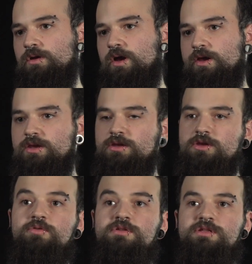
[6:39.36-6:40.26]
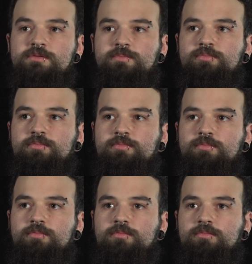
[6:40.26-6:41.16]
I use
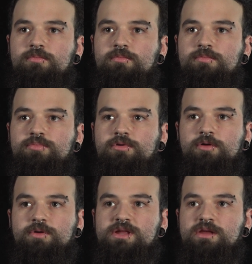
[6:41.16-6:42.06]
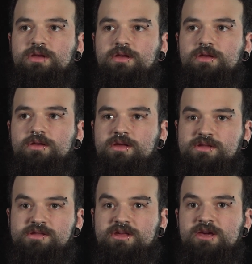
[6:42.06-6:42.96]
pro wrestling
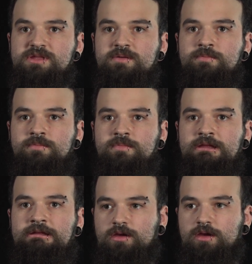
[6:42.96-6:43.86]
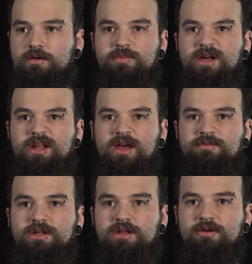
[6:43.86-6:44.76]
as escapism. If I'm kind of
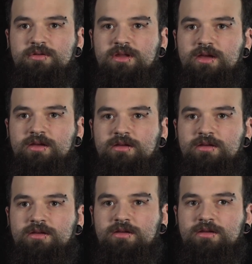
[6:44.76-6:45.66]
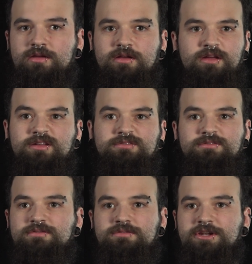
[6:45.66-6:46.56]
having a down day, I'll,
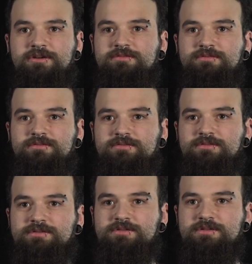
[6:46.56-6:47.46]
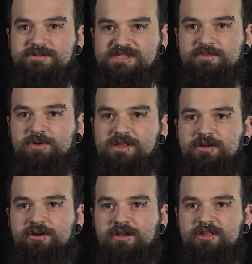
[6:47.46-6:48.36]
you know, turn some
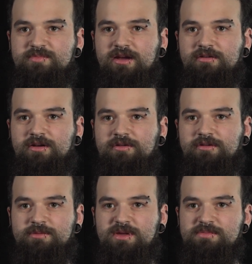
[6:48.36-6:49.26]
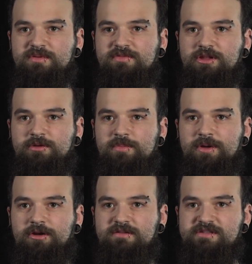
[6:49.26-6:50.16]
wrestling on in the background. Kind of makes me feel a little
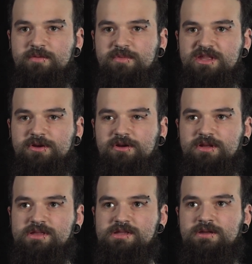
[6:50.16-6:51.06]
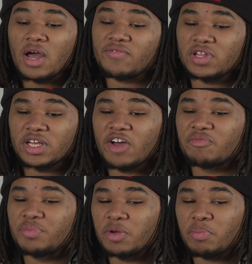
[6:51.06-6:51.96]
better, lifts up my spirits. I feel like
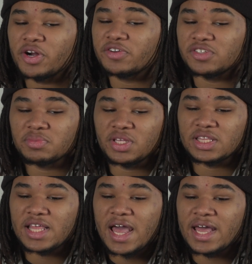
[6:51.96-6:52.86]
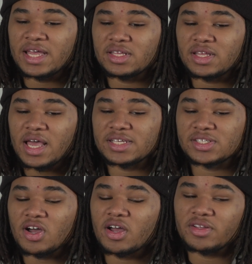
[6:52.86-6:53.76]
I've been a part of something that has
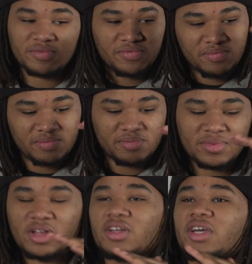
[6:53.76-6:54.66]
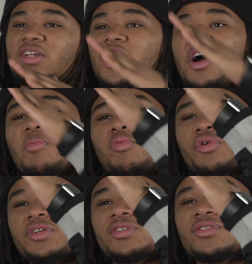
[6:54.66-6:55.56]
gone on like an
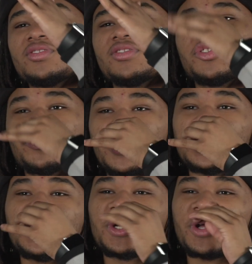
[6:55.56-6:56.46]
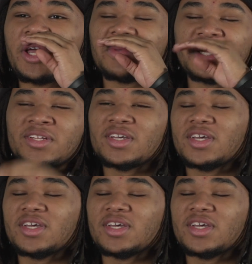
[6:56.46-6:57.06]
upward trend, you know what I mean?